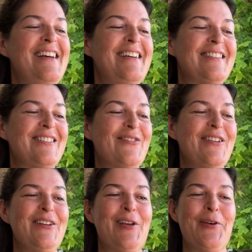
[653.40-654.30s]
So
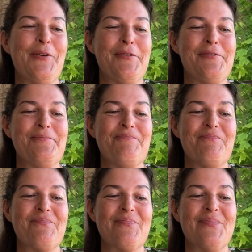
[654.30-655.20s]
anywho,
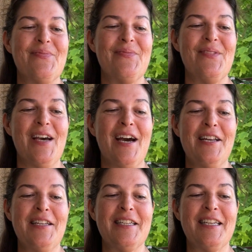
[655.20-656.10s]
I
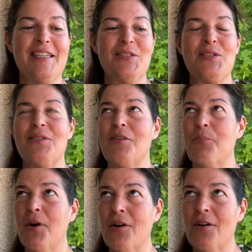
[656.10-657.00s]
didn't get to the
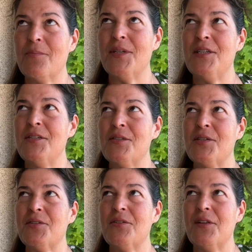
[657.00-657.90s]
apartment
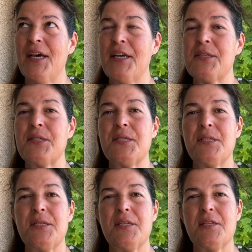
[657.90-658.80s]
till like
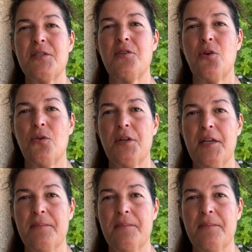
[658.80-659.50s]
6:30.